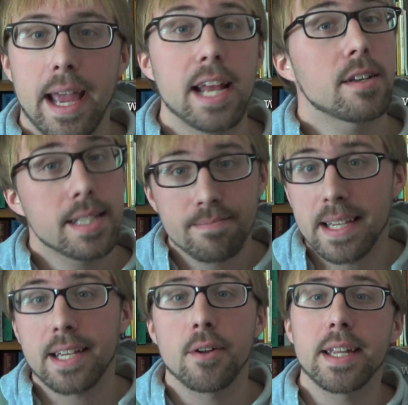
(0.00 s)
And
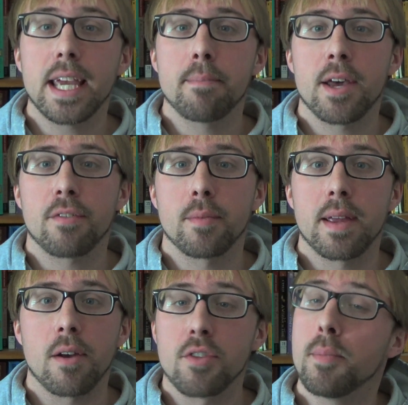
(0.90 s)
it can only get better
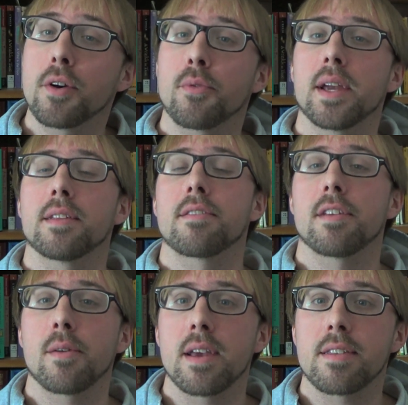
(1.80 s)
from here. So book three in the
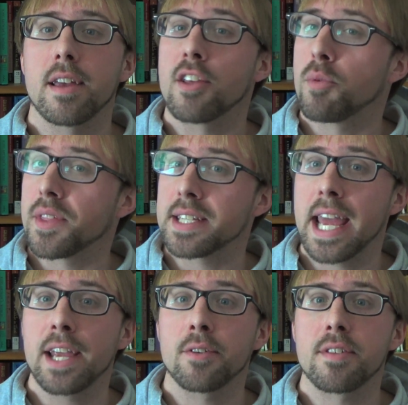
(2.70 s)
series is With a
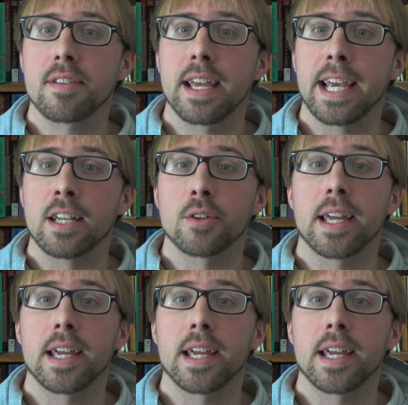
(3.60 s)
Tangled Skein,